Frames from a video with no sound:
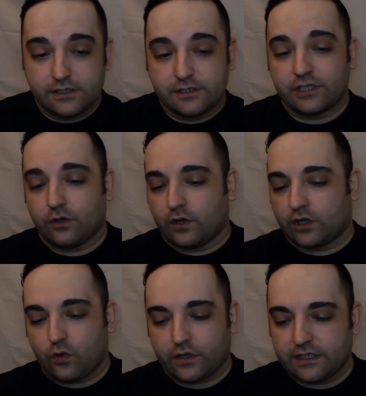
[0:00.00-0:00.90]
So
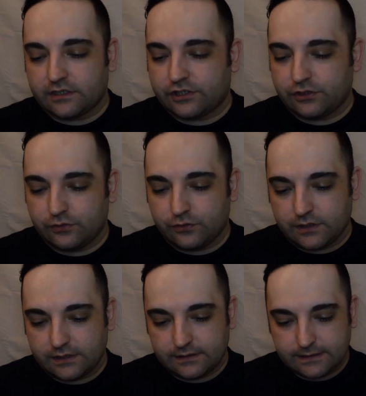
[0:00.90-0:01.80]
according to
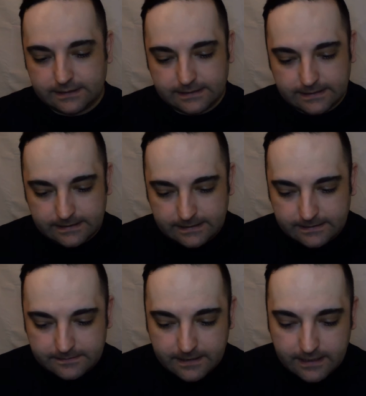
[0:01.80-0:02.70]

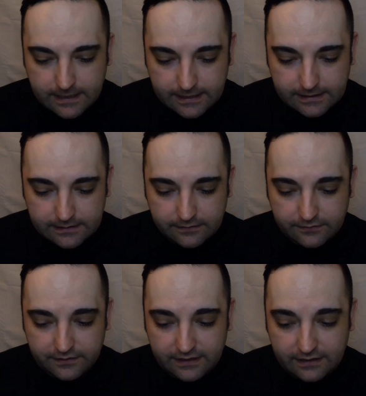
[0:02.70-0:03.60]

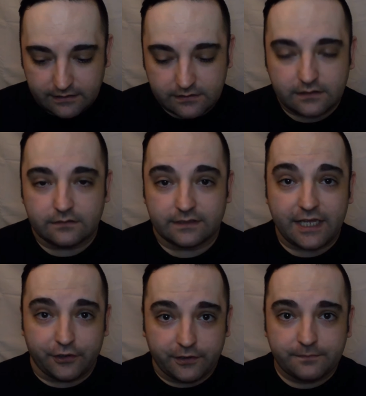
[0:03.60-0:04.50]
the
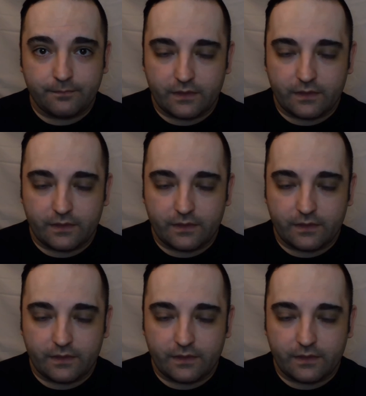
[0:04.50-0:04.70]
letter